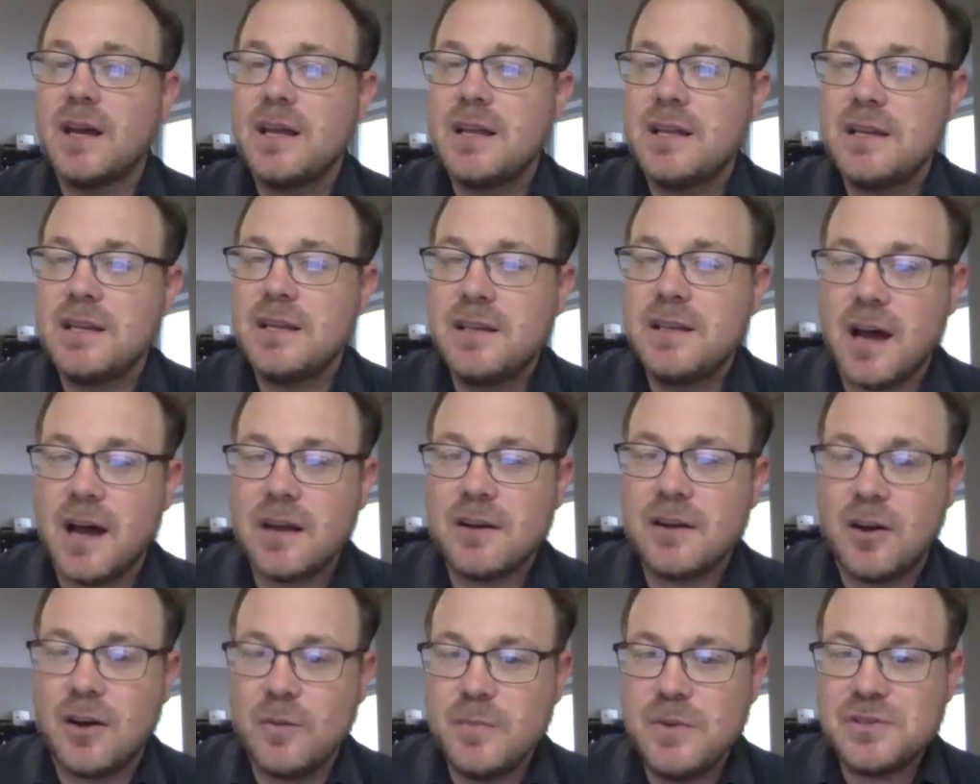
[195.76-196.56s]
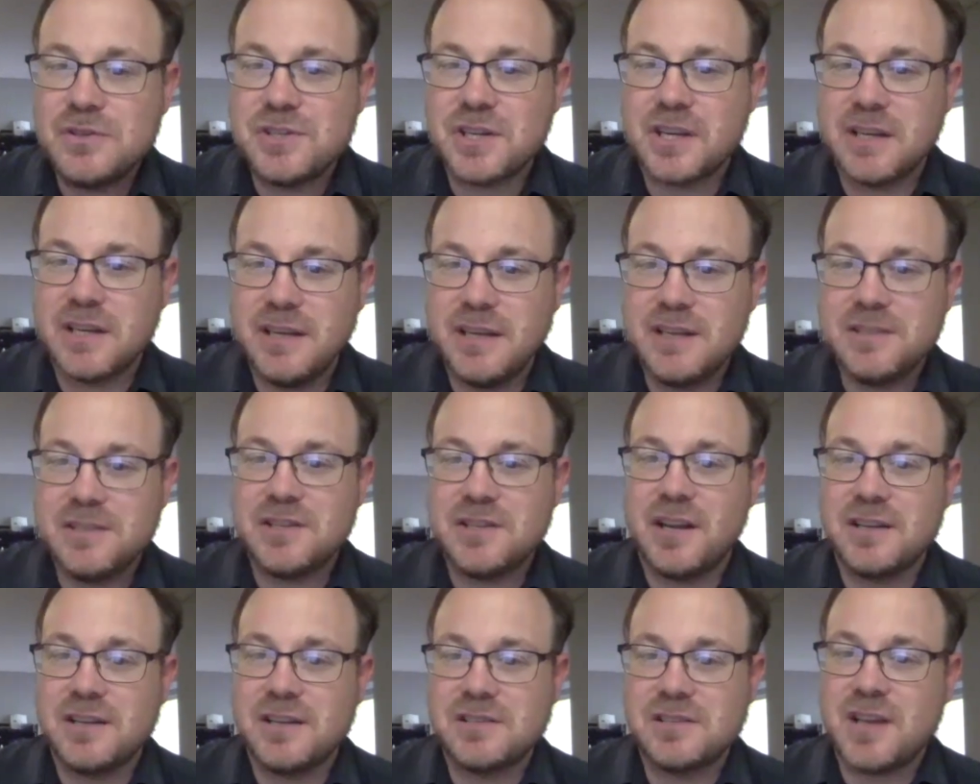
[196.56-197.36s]
Not all music needs an
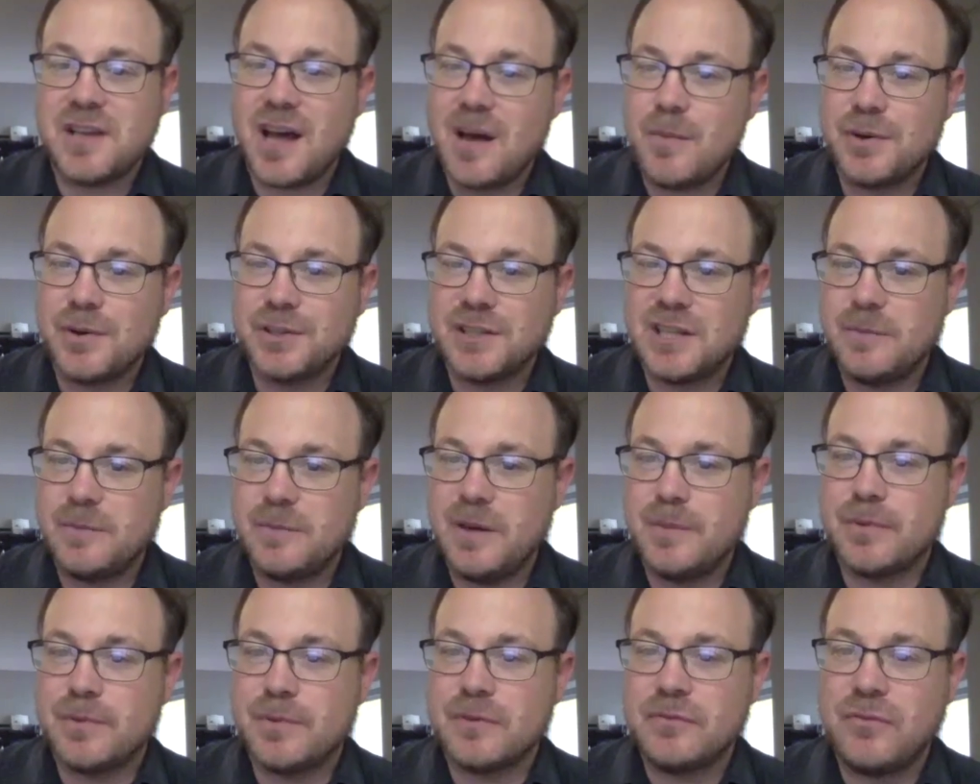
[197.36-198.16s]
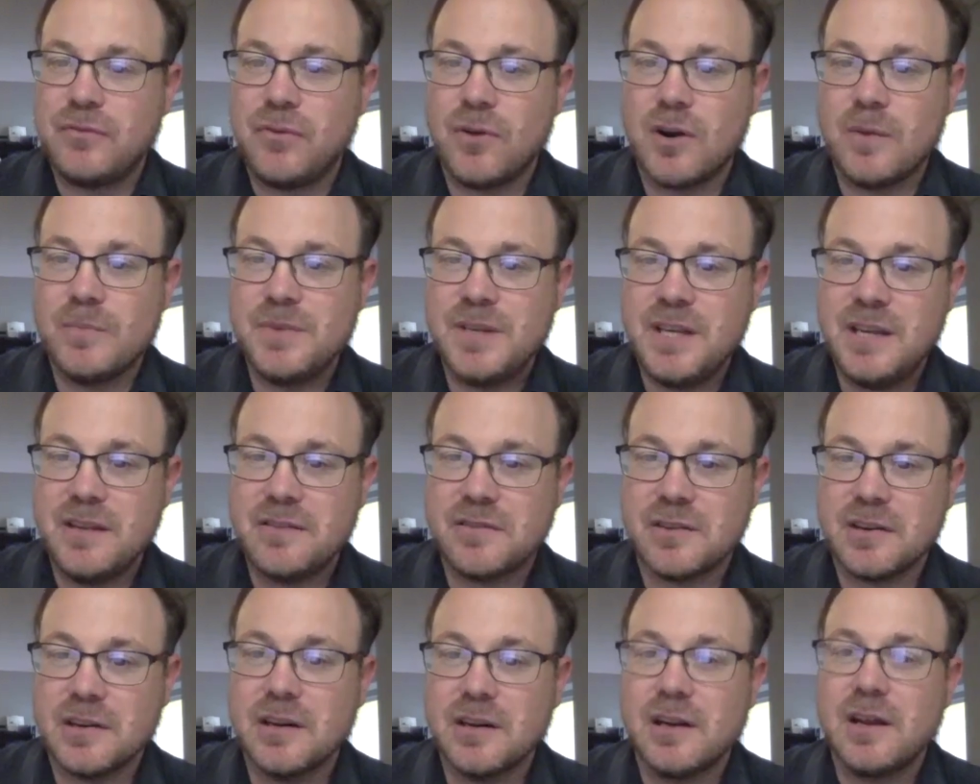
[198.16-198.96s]
ensemble to be performed
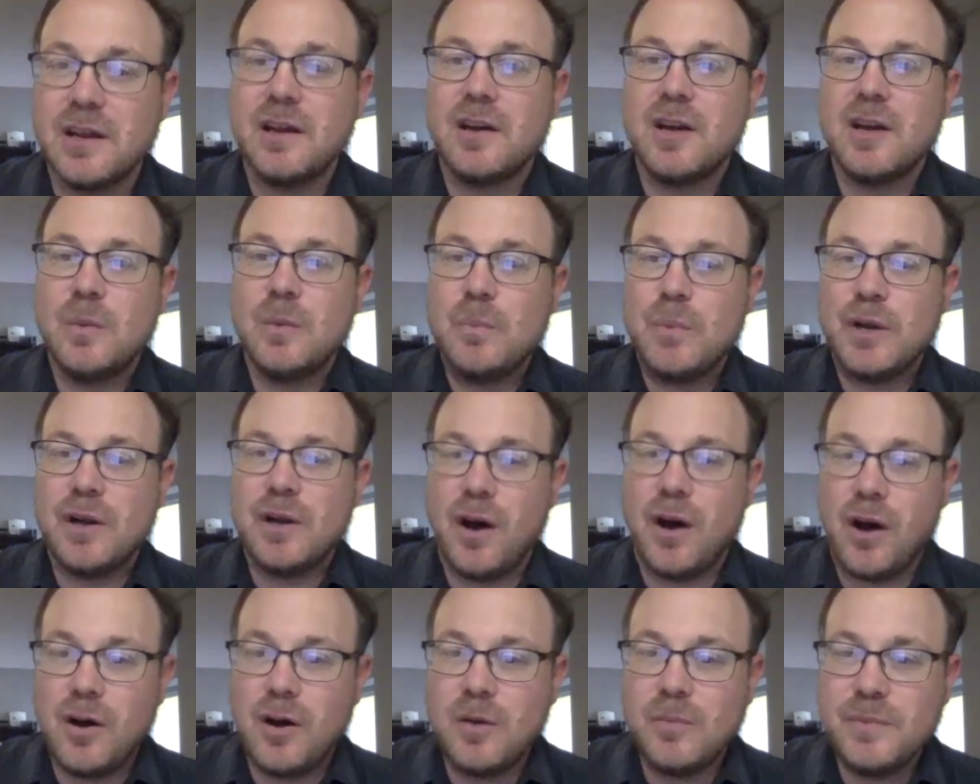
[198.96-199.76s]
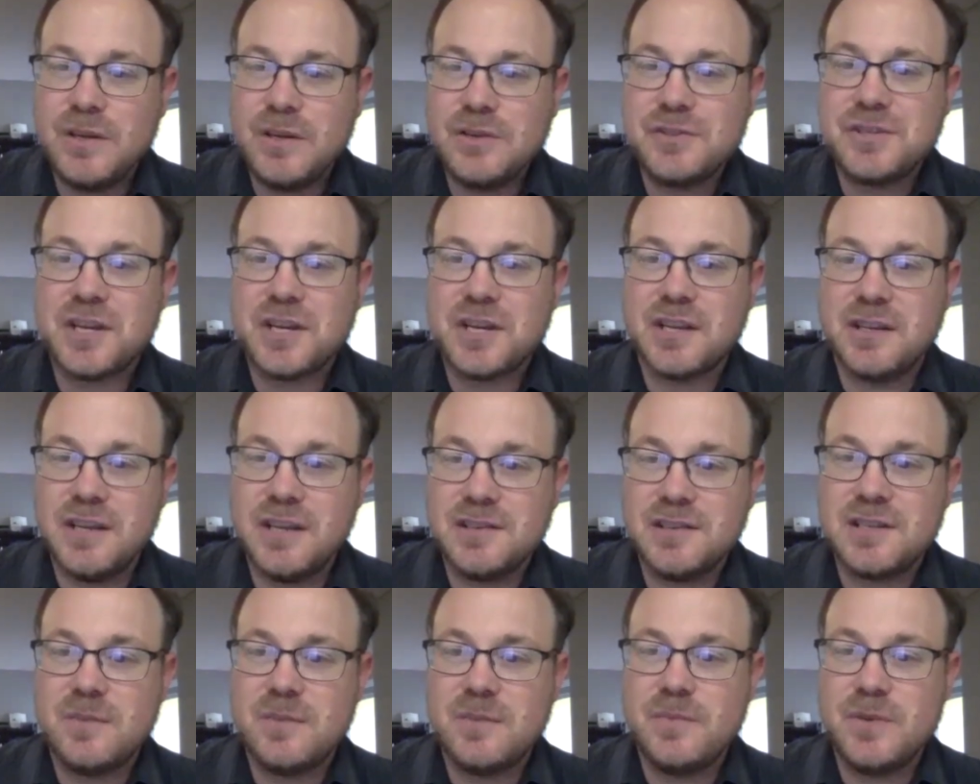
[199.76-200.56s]
either, but all music
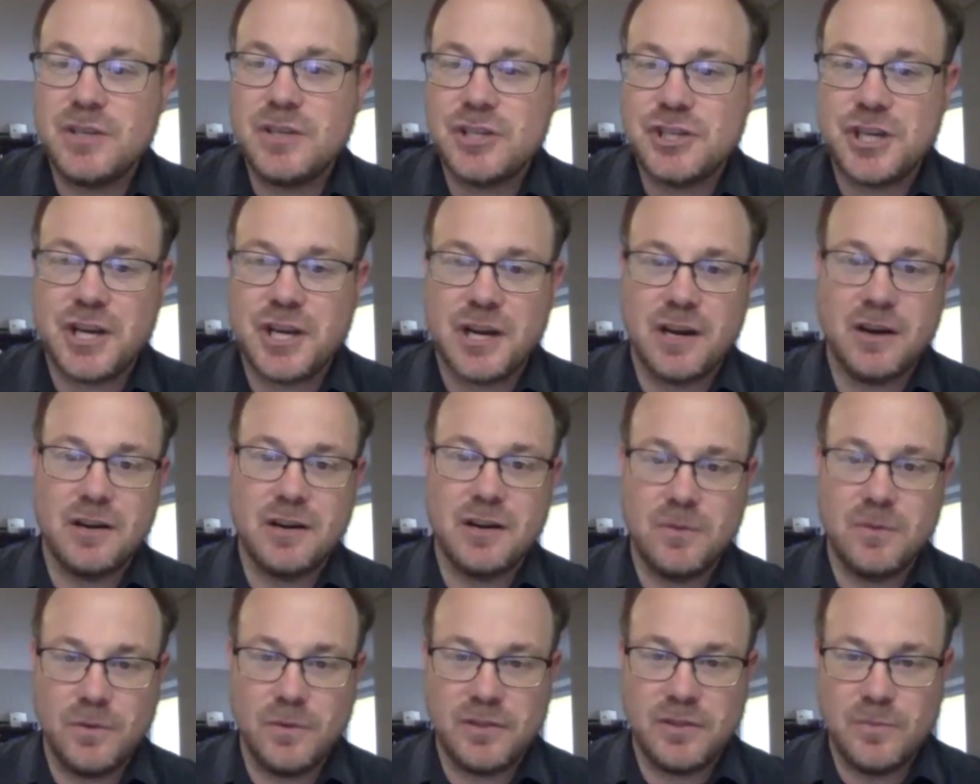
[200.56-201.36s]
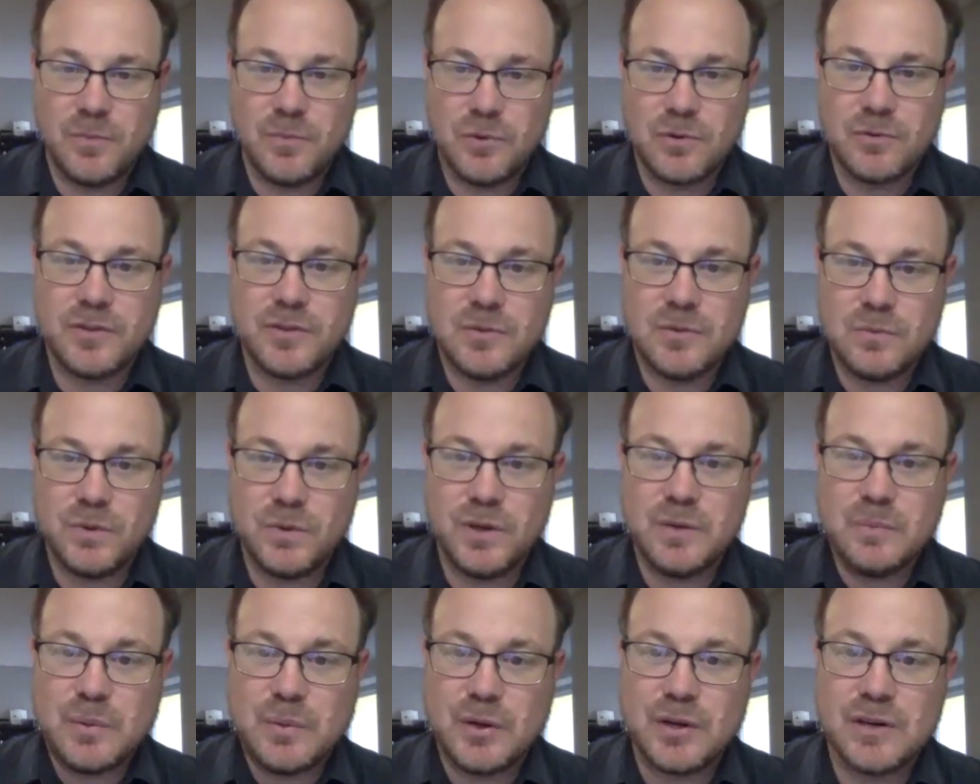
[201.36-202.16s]
needs to be shared with more than
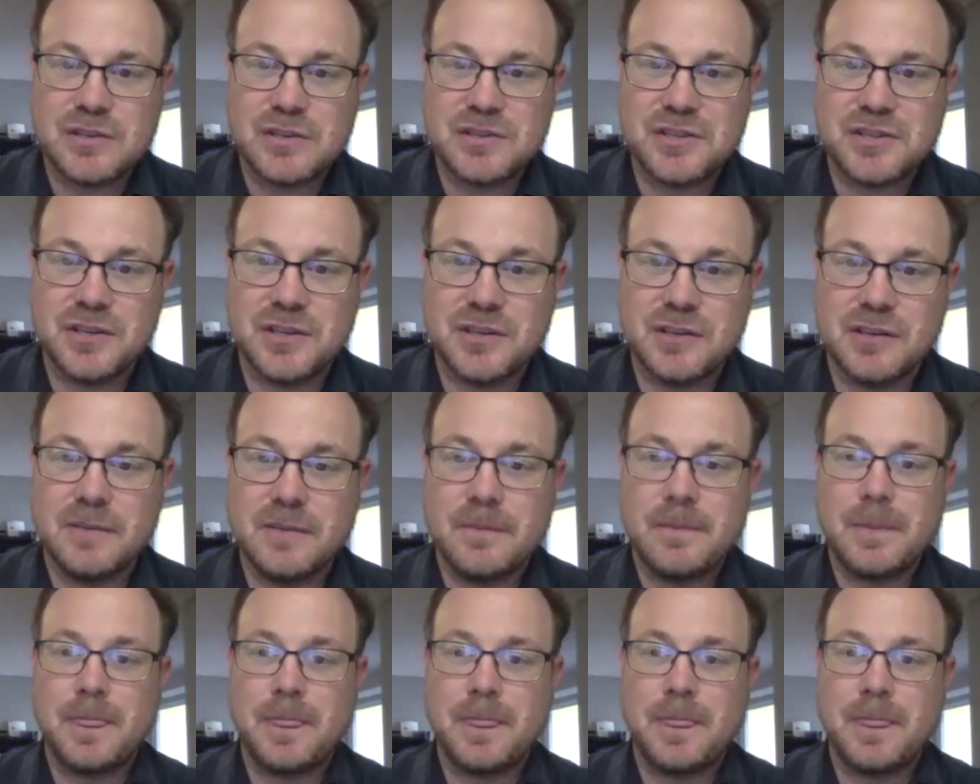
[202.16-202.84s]
one person.